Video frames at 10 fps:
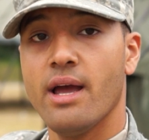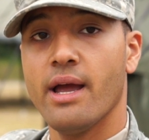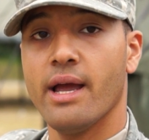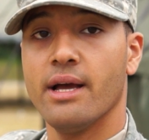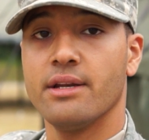
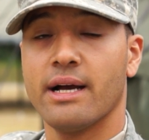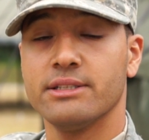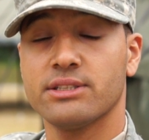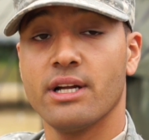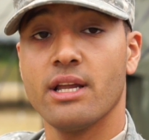And I
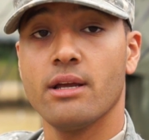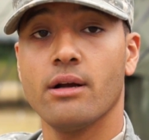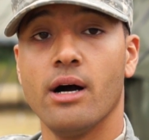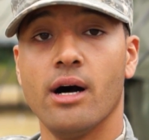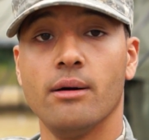study
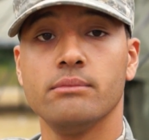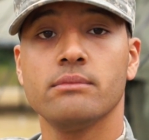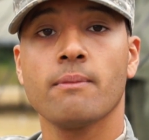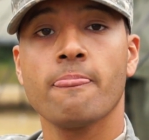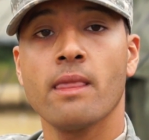
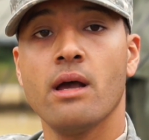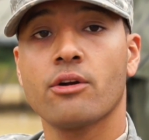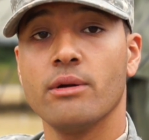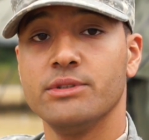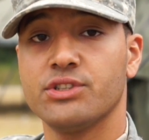
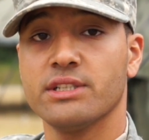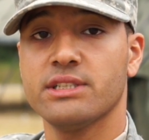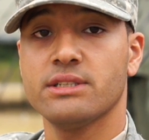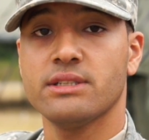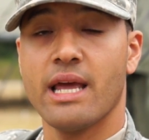criminal
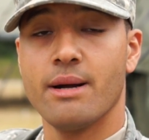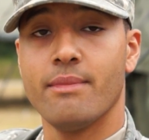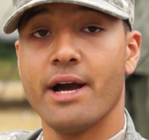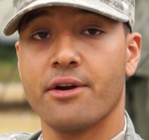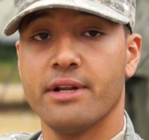justice and a
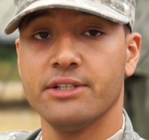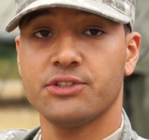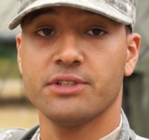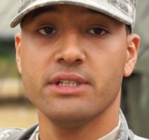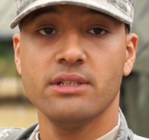minor in
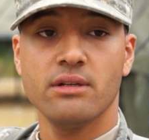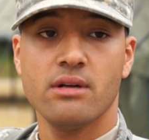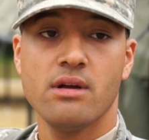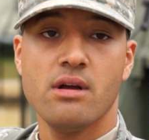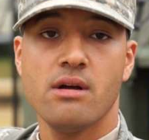history.
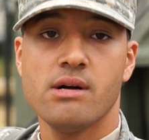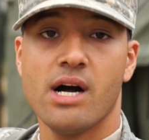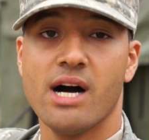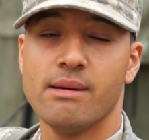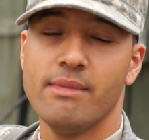
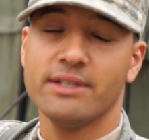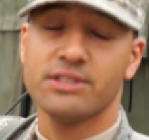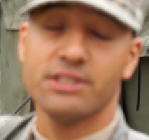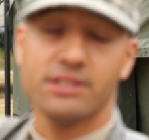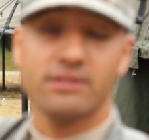A
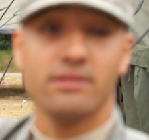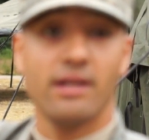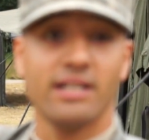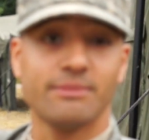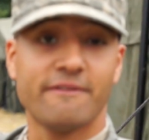message
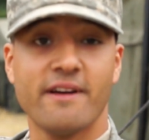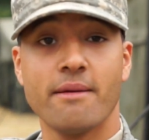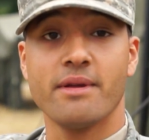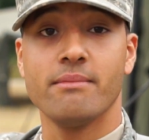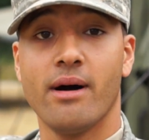to my
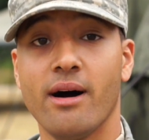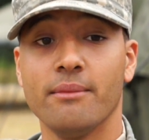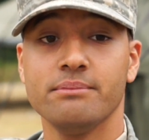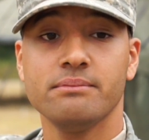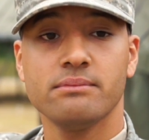family,
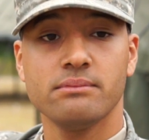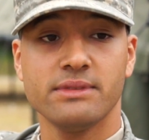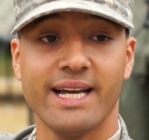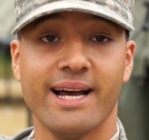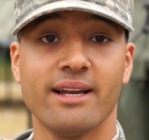mom,
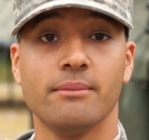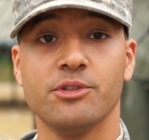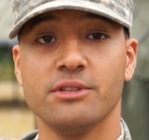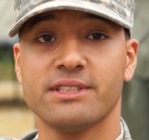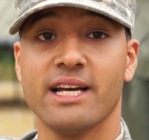dad, I'm
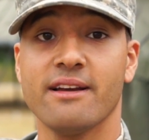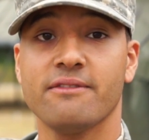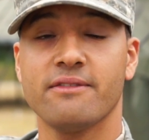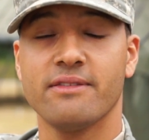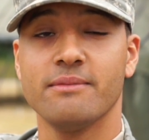going to say,
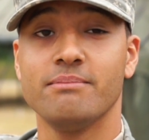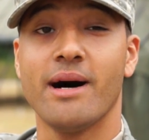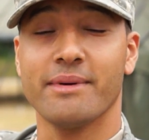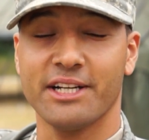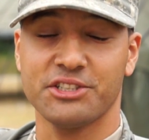
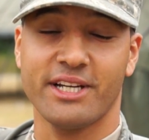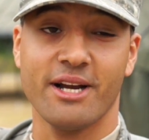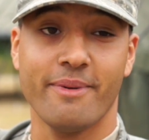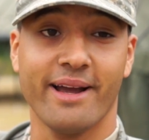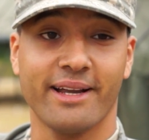mom, I got your
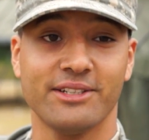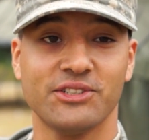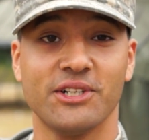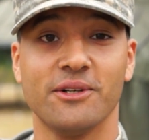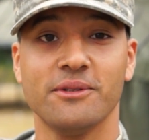care package,
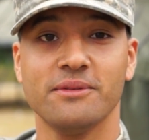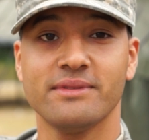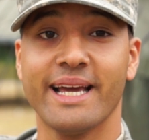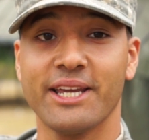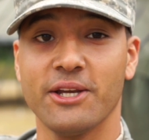so
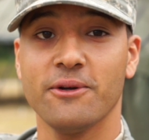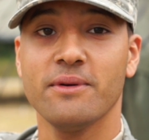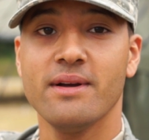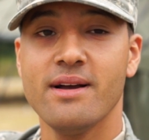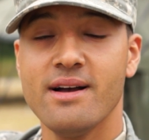thank you.
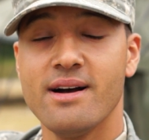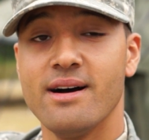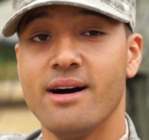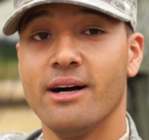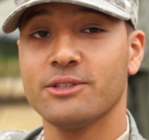
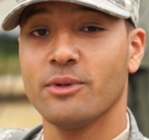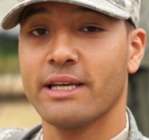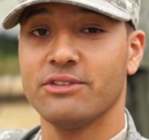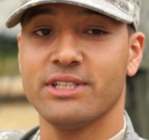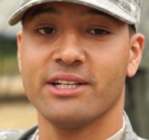I just want to
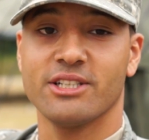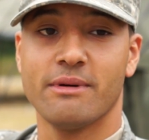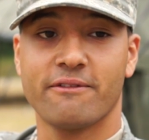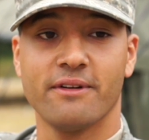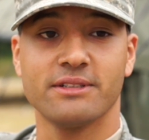give a shout out to all
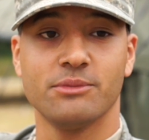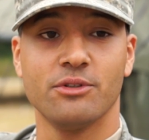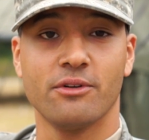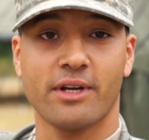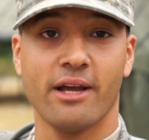my friends. I'm
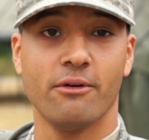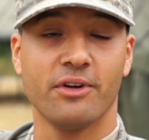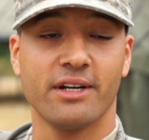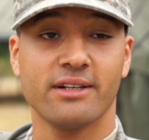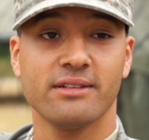doing okay
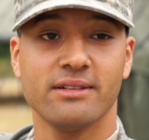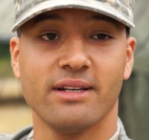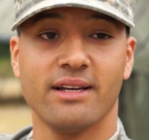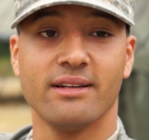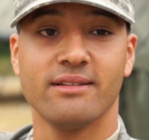over here,
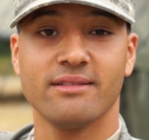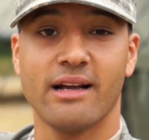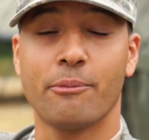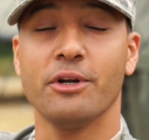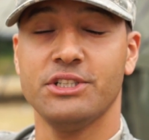and
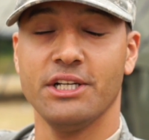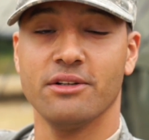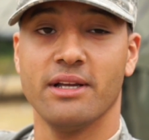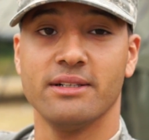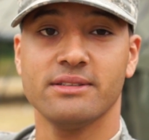I appreciate
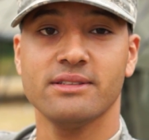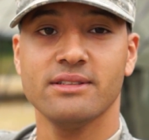your letters.